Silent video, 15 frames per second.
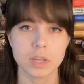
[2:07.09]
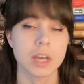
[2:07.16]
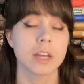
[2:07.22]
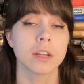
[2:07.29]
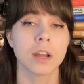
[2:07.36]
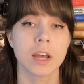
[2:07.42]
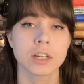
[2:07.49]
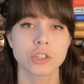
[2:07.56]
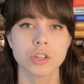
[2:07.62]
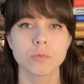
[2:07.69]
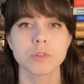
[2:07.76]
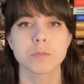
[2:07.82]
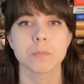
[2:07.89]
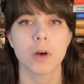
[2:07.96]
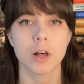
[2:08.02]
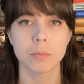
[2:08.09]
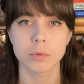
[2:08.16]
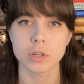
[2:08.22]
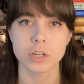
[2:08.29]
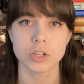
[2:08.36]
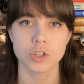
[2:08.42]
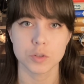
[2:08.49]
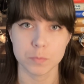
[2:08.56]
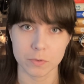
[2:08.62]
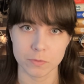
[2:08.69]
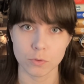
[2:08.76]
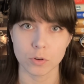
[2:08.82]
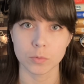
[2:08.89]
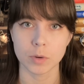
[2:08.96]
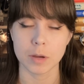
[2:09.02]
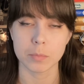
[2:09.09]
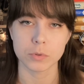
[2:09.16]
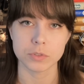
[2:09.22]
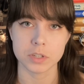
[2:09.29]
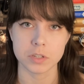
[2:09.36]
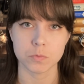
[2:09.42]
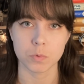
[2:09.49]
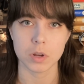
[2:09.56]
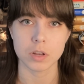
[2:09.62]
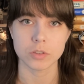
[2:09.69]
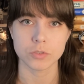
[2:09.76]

and it actually was published before Rebels as well.